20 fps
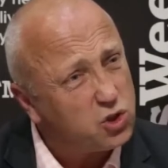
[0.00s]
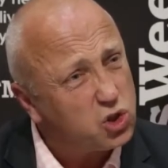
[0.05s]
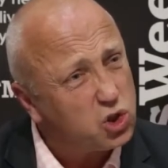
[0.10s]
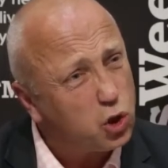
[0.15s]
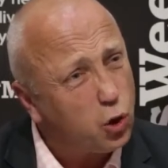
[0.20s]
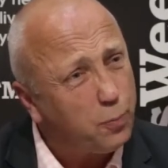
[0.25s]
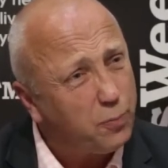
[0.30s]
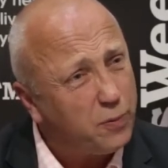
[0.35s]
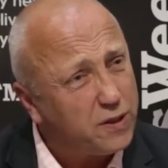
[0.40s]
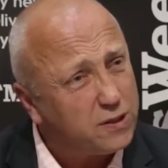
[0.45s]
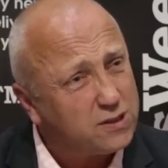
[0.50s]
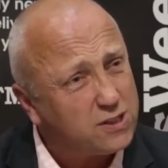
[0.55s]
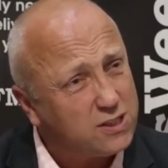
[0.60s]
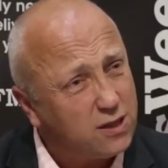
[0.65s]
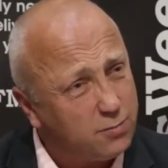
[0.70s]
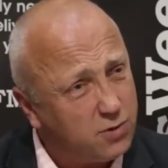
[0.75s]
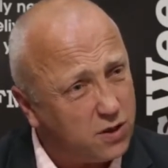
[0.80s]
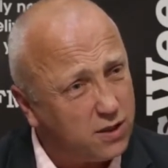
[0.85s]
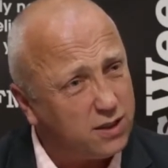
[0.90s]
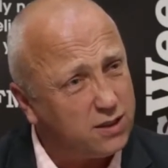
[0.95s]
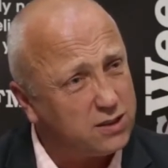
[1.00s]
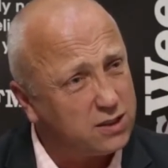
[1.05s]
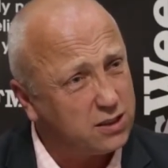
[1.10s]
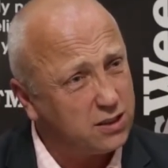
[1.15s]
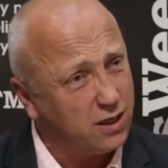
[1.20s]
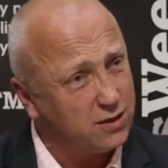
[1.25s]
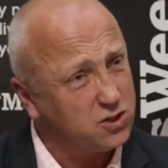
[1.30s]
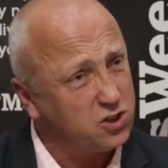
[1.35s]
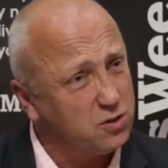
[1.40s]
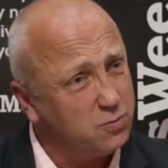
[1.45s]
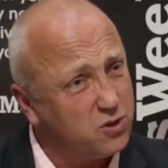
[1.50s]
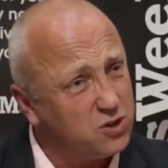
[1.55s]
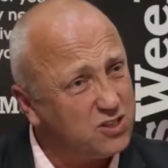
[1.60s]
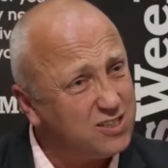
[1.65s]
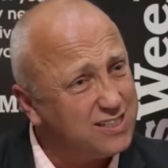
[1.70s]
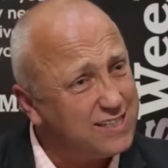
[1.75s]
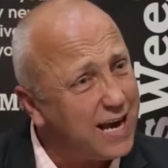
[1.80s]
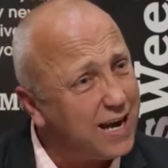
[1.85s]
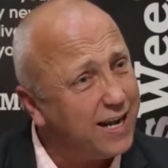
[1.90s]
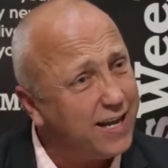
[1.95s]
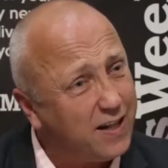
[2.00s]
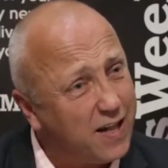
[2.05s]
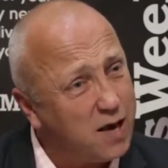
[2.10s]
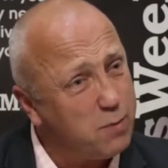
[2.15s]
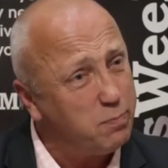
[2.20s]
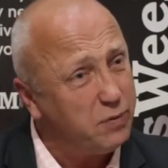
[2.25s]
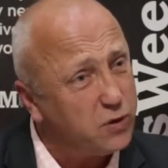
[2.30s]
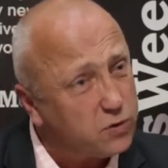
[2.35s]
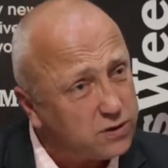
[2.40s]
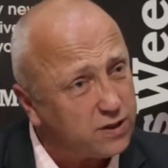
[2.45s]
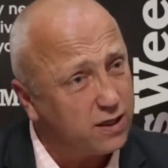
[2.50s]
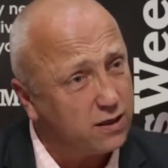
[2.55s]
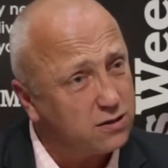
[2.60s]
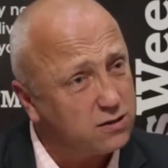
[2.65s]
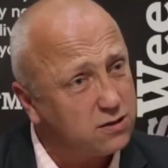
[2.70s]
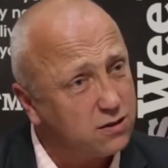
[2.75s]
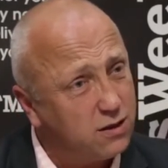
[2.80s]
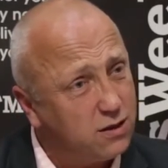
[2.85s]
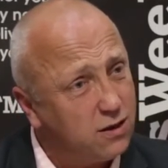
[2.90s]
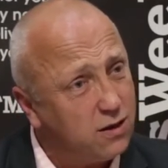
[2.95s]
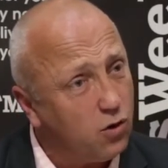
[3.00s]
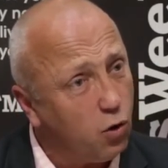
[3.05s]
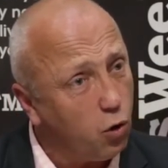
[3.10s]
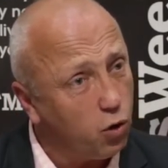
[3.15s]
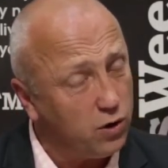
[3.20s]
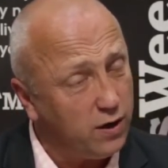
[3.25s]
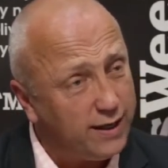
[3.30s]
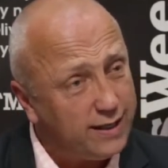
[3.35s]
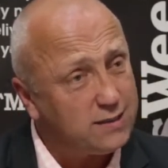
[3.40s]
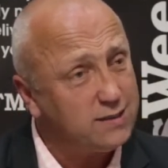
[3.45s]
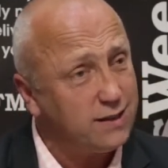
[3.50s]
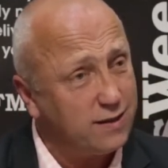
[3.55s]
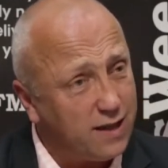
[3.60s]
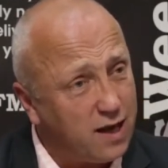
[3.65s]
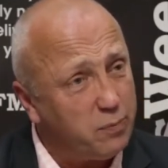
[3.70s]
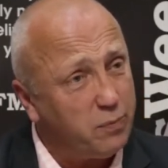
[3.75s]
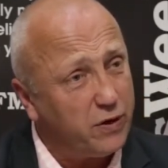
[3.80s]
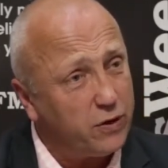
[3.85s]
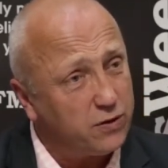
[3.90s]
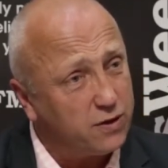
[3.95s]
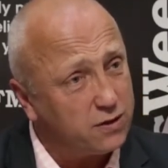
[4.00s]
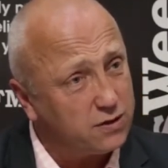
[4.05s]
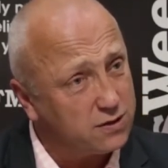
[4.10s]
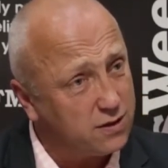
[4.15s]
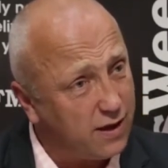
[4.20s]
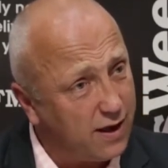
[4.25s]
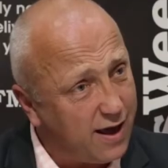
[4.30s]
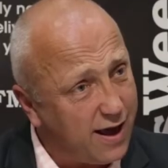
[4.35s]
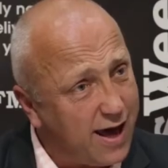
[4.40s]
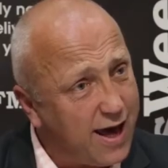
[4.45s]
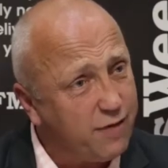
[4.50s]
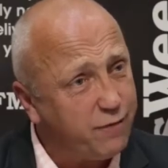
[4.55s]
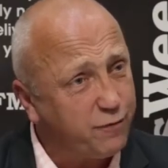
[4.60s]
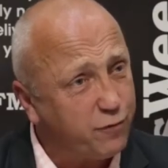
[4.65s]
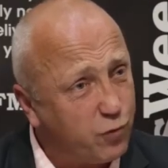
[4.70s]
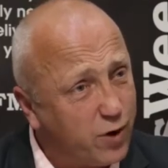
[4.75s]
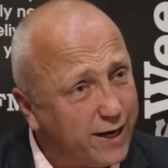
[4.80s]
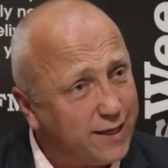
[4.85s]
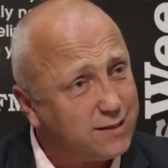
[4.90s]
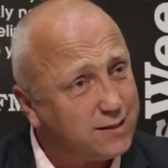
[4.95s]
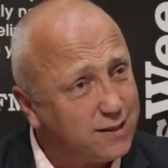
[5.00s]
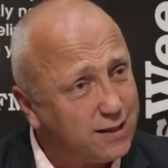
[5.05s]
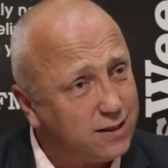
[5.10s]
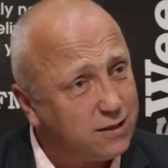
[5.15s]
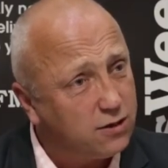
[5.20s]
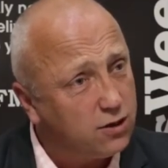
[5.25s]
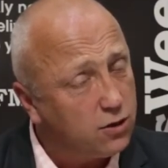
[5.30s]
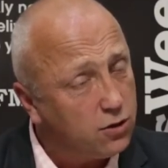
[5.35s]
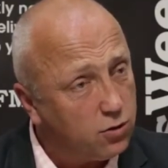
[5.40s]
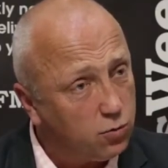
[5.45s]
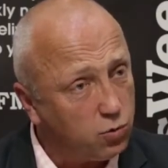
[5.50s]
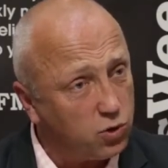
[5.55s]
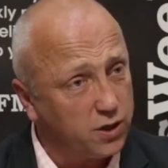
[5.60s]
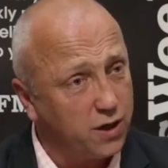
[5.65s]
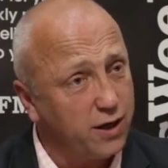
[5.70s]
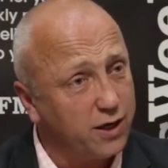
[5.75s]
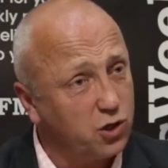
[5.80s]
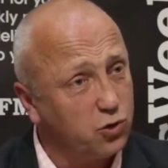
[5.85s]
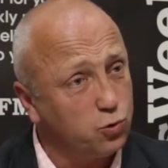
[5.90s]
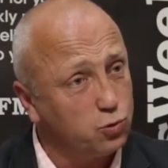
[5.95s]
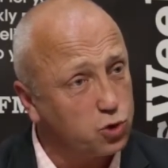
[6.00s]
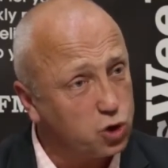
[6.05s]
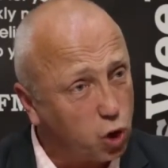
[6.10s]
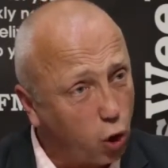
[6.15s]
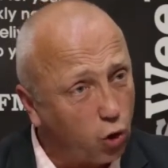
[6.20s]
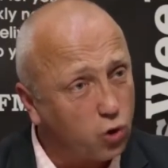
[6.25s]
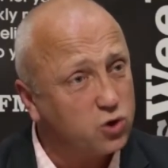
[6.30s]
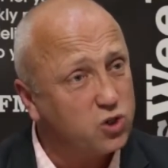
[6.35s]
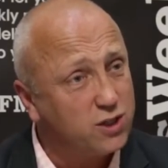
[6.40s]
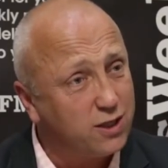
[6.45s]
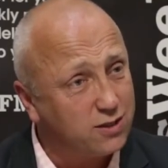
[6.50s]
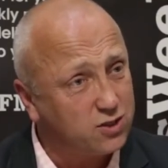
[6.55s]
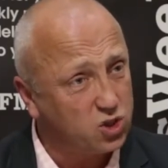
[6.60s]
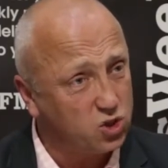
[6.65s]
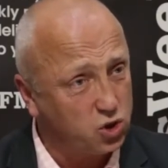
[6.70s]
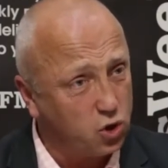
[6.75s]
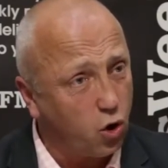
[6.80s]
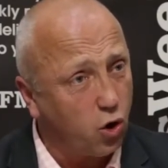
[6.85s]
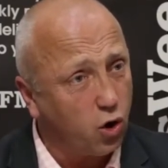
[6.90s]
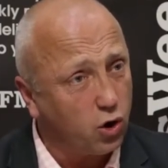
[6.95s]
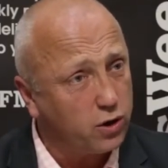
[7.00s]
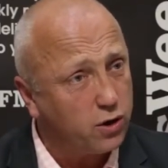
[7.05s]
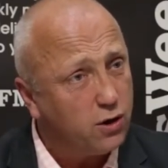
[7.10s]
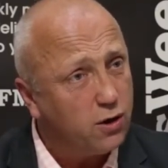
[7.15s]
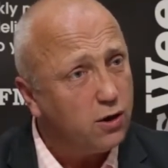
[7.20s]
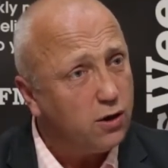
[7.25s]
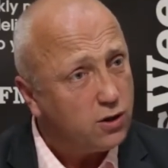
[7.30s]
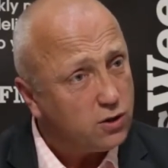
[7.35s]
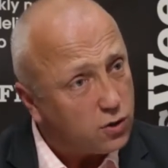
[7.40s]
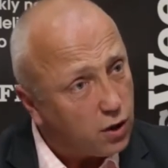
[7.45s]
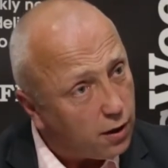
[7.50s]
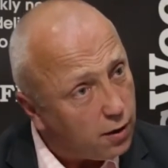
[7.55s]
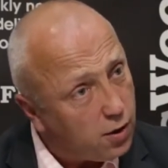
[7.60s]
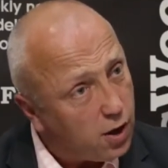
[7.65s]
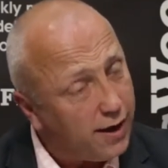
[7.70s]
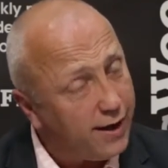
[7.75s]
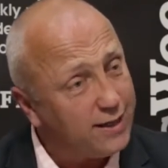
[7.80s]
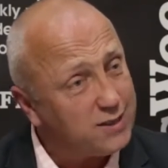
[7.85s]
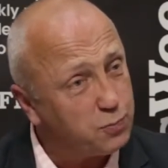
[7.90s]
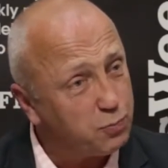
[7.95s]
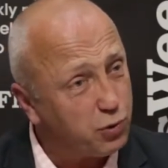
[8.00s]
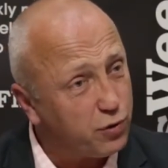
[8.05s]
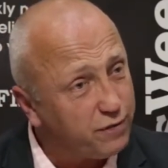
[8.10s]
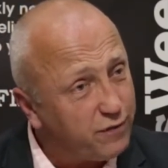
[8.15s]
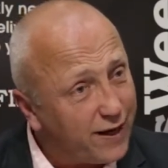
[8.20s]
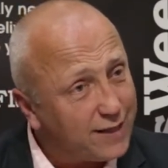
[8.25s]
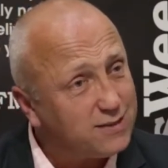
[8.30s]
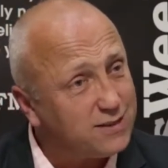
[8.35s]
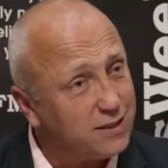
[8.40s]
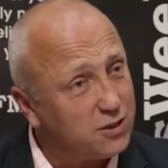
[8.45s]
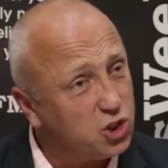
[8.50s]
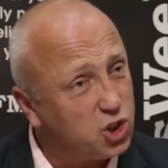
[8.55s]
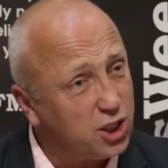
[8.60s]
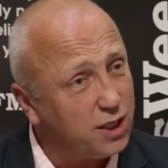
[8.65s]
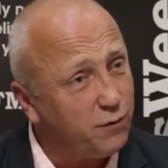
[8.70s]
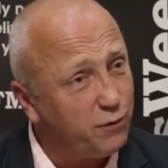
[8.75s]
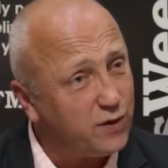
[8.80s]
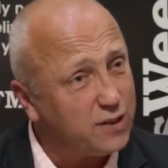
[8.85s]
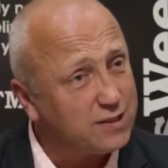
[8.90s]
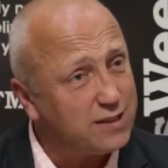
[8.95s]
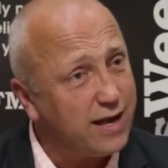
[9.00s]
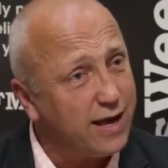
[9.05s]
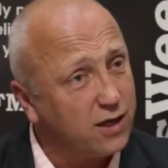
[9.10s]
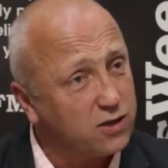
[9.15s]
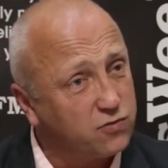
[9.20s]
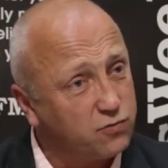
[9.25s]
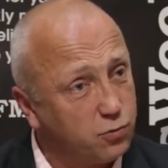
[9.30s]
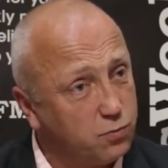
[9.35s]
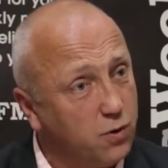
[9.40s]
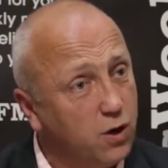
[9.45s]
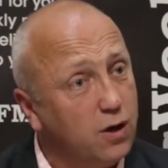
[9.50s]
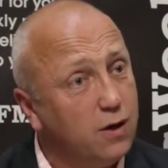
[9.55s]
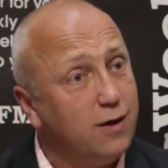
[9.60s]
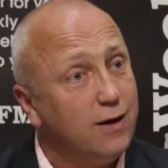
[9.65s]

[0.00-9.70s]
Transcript: stopping some of these customers selling their buildings or leasing their buildings. F-rated, what I call toxic stock, is preventing chief execs from